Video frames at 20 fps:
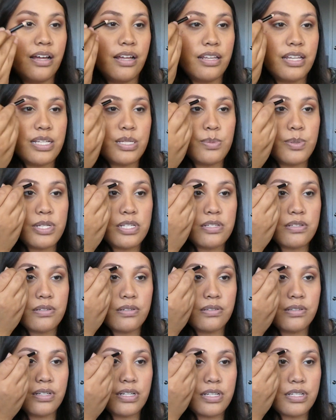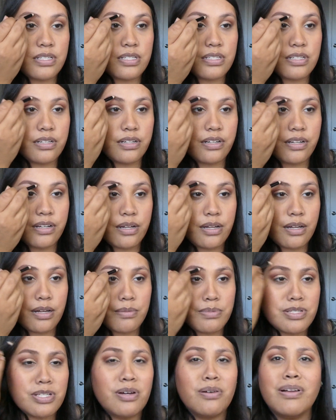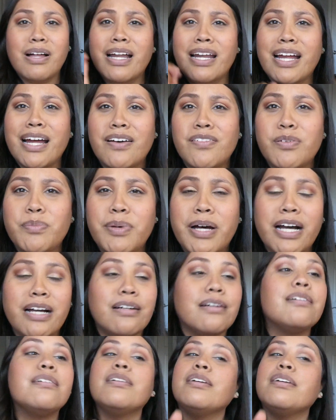This pencil is, I'm so glad I have it back.